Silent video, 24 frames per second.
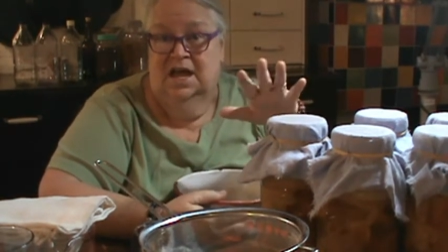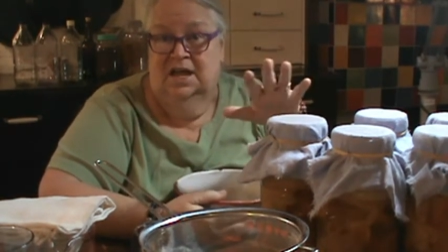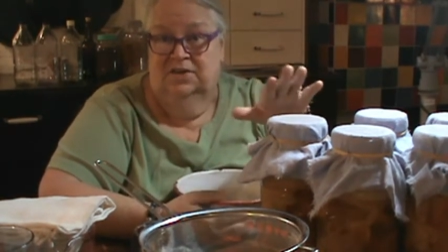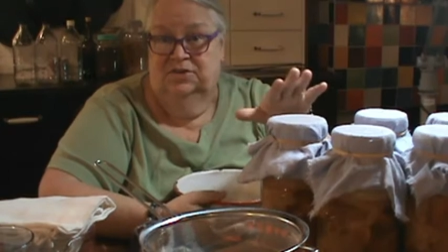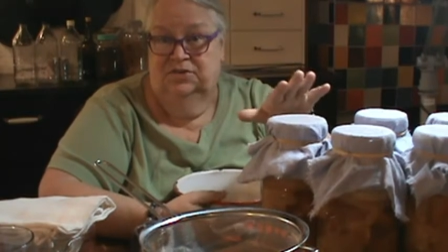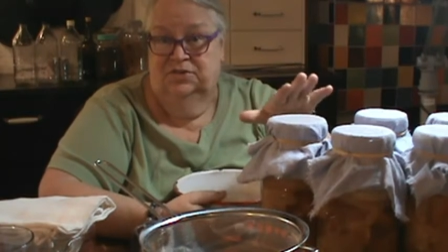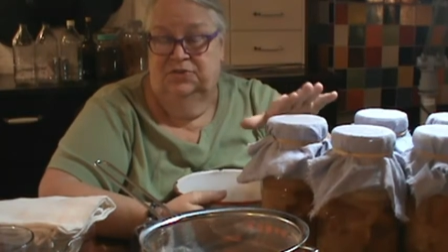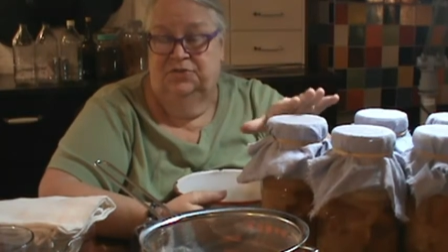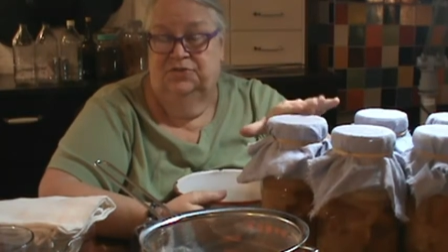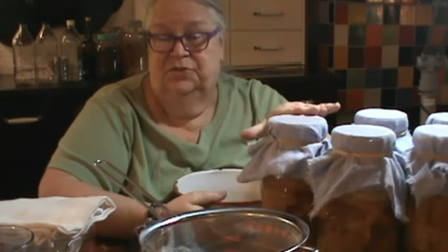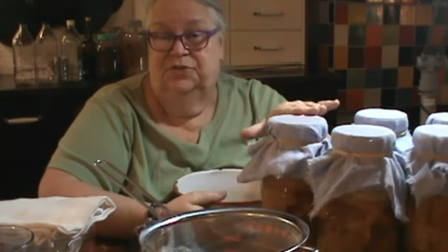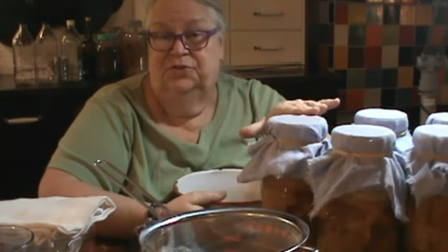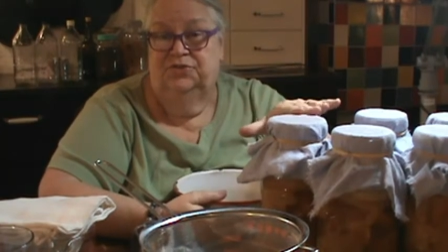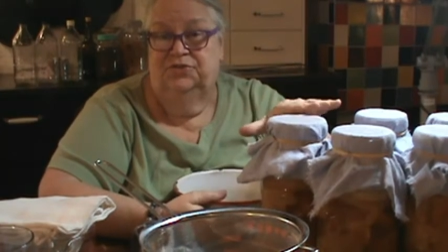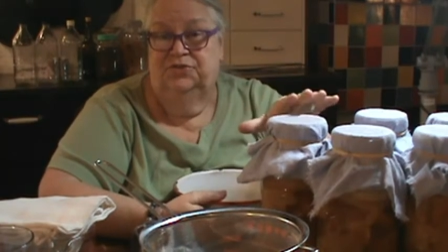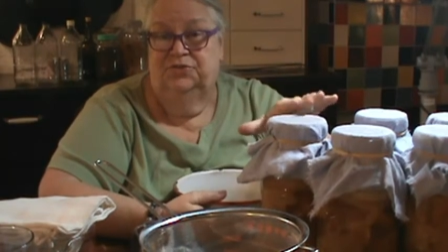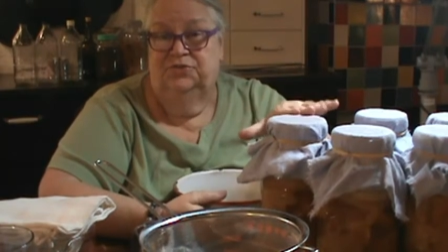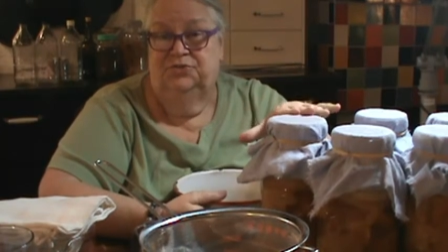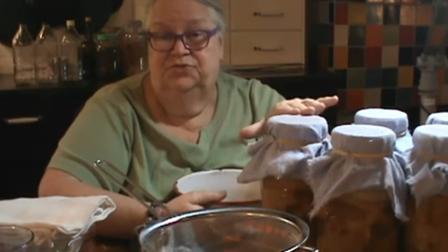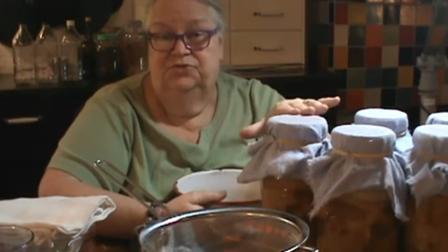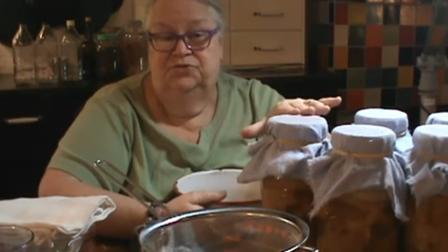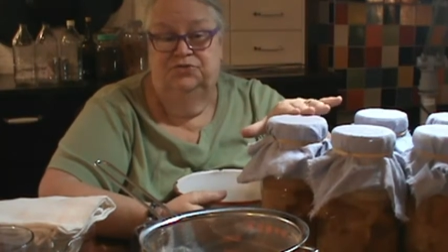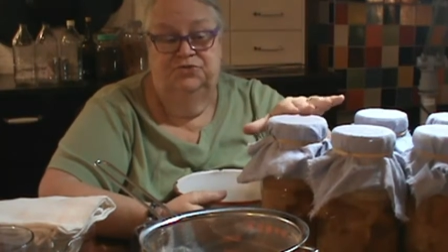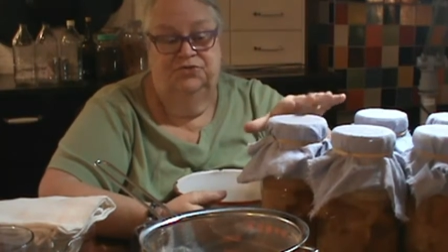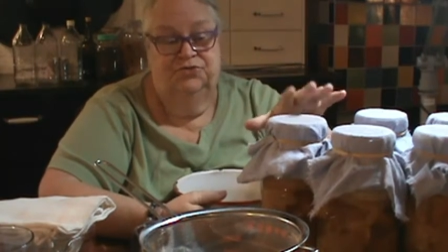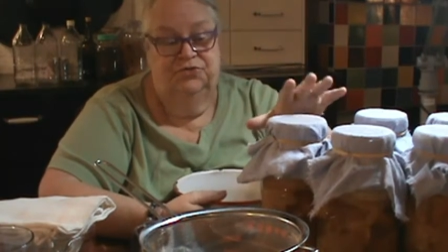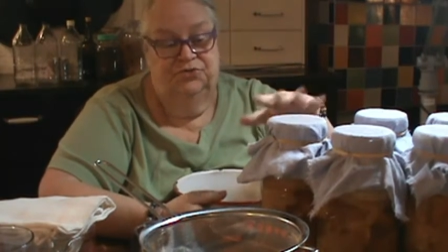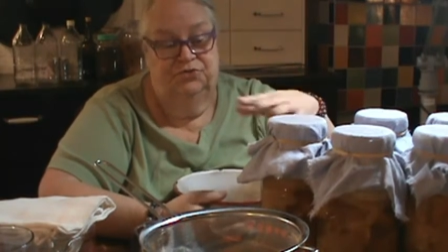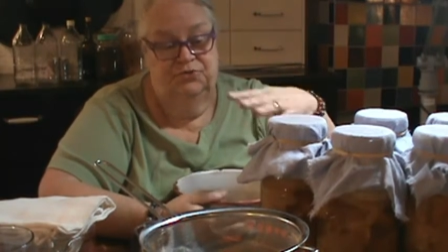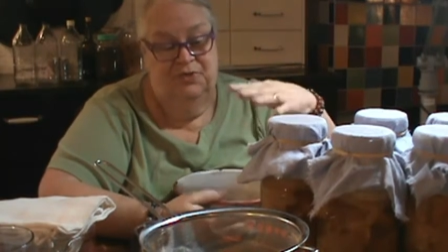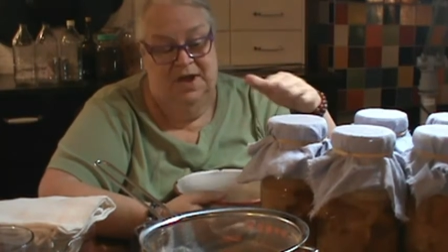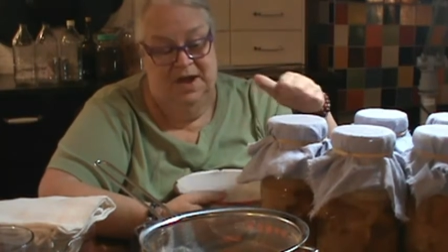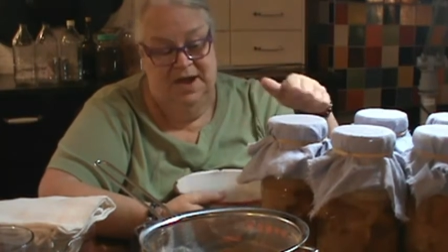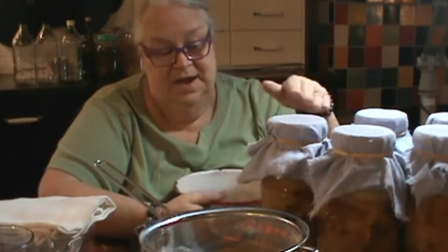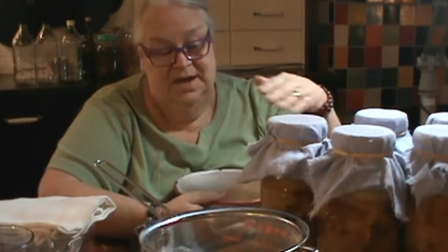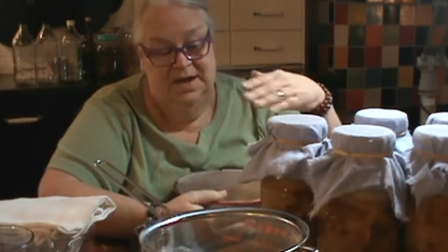to
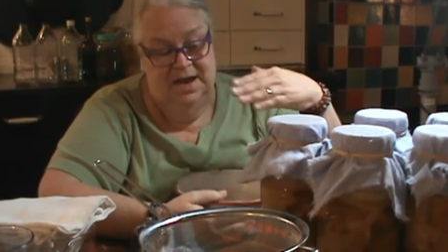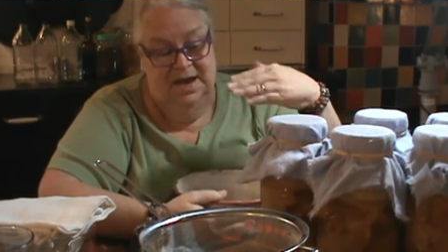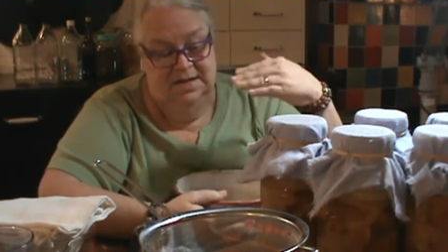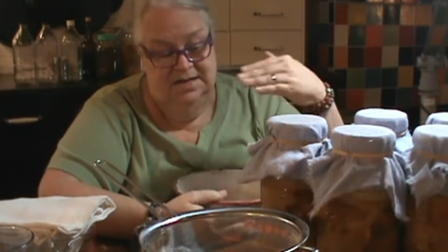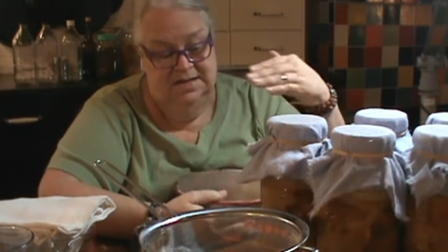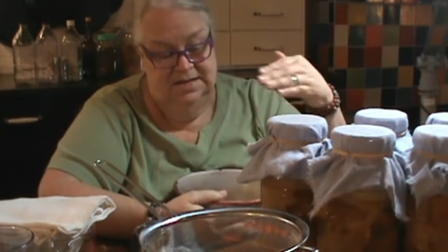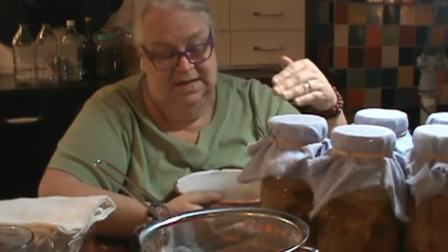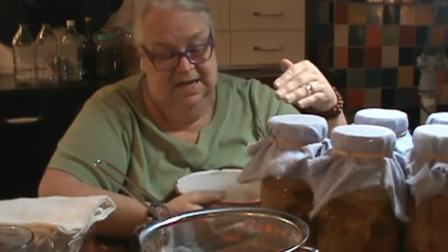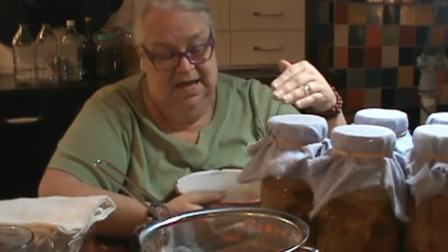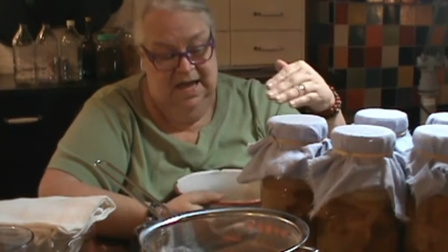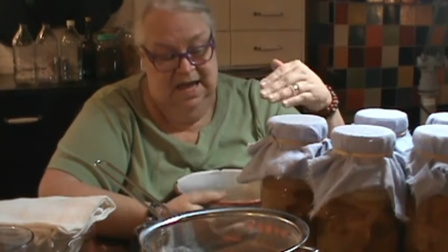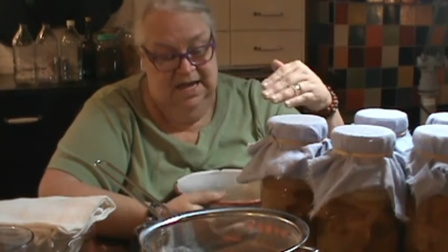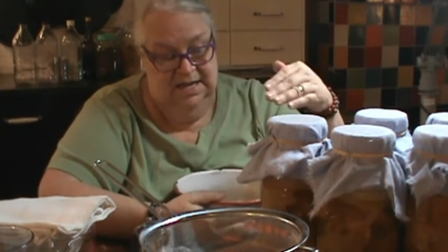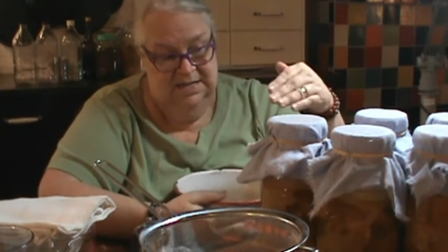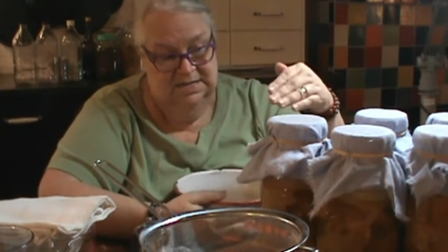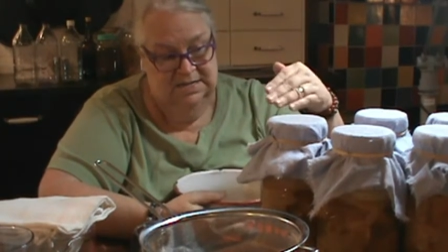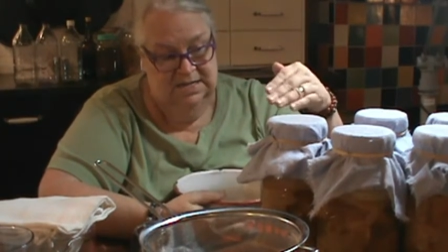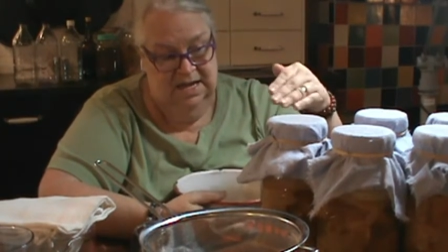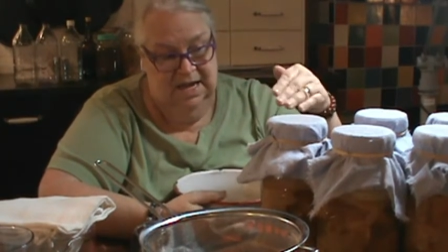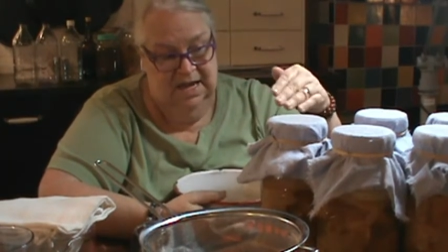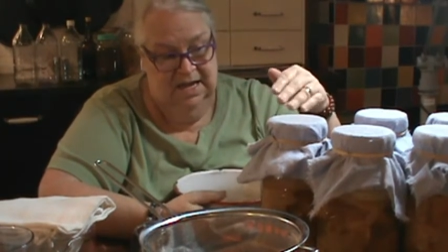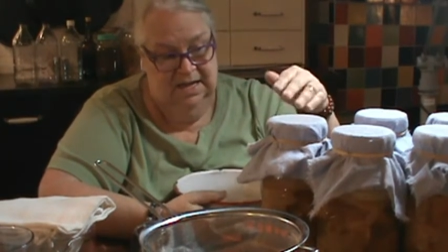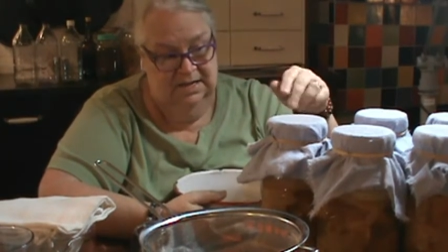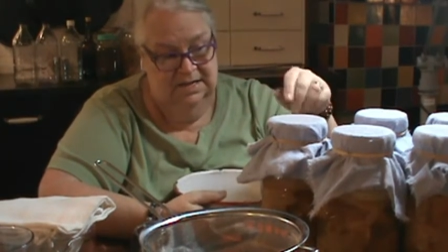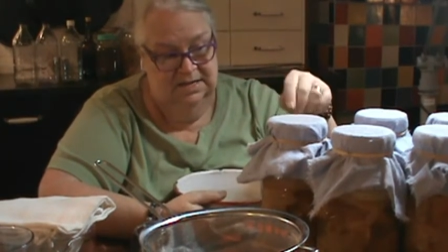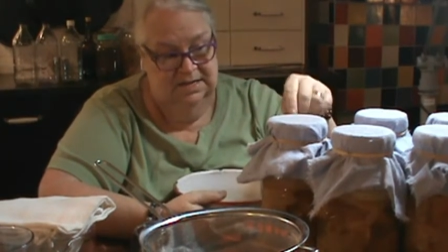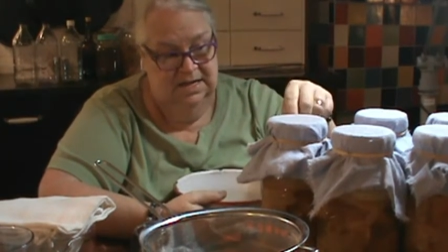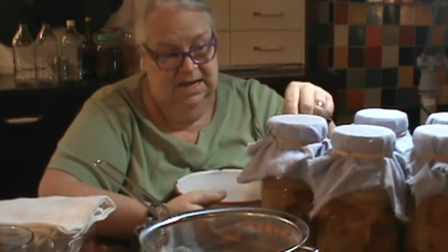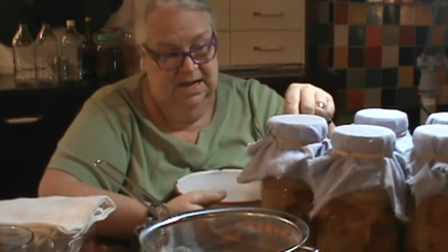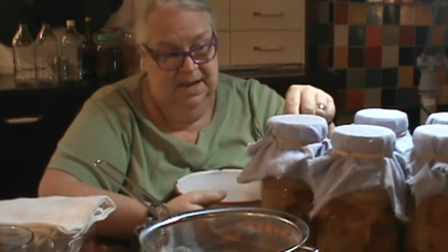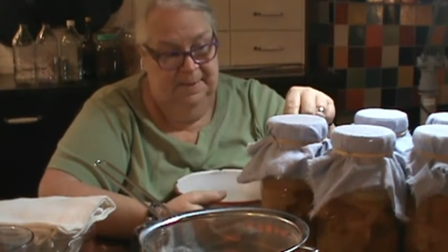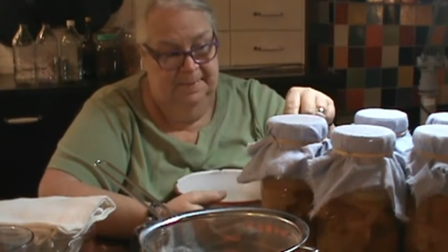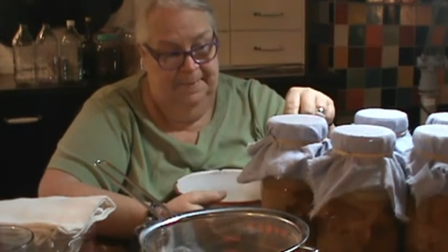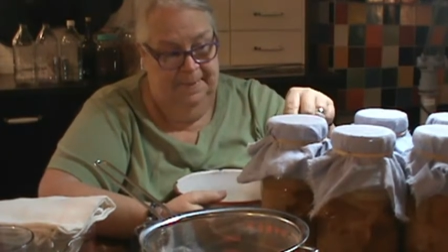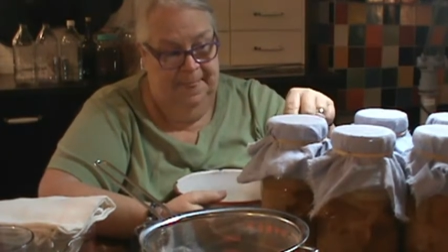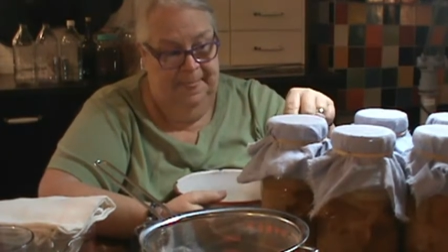strain and decant,
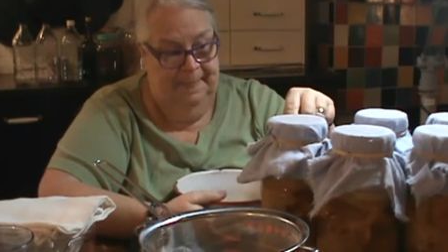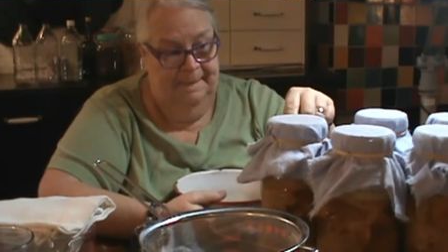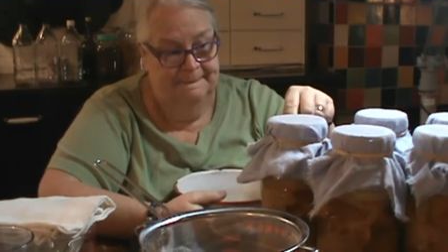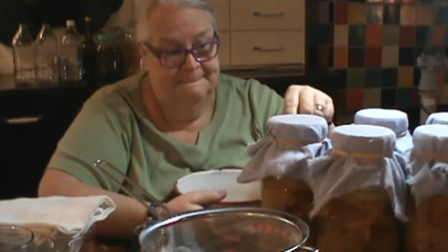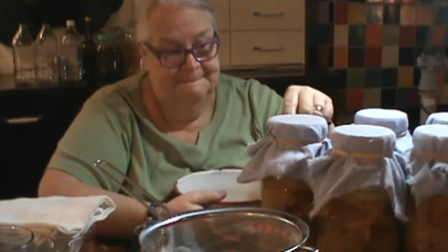and